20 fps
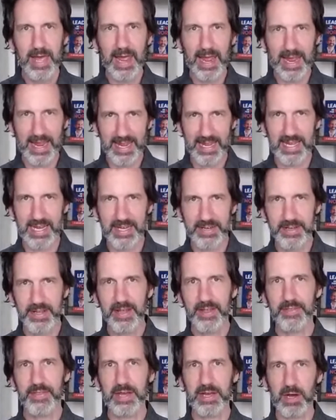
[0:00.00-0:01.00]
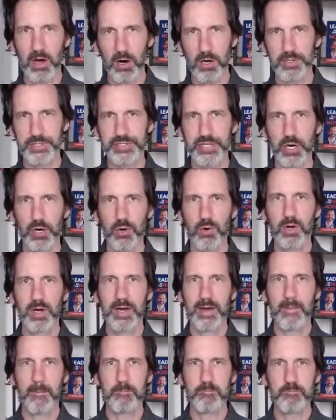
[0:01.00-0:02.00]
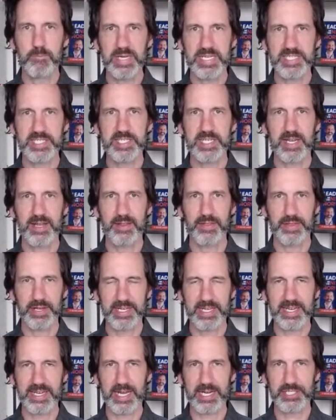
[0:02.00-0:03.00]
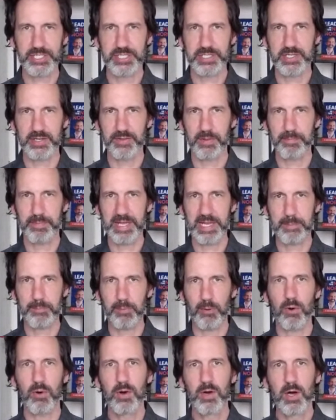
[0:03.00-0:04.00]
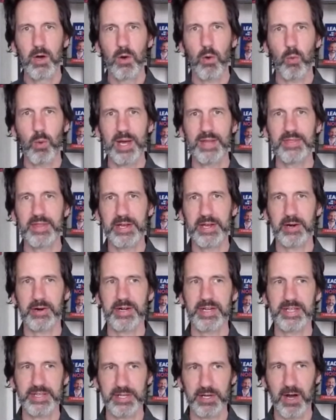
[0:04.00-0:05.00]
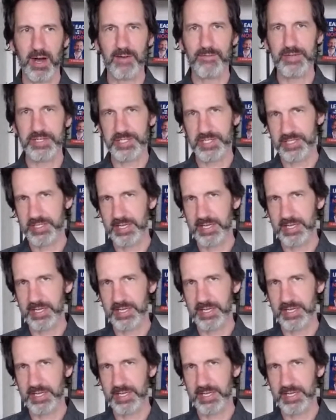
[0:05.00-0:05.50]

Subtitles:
And they also miss the connections of the people when they are in the office.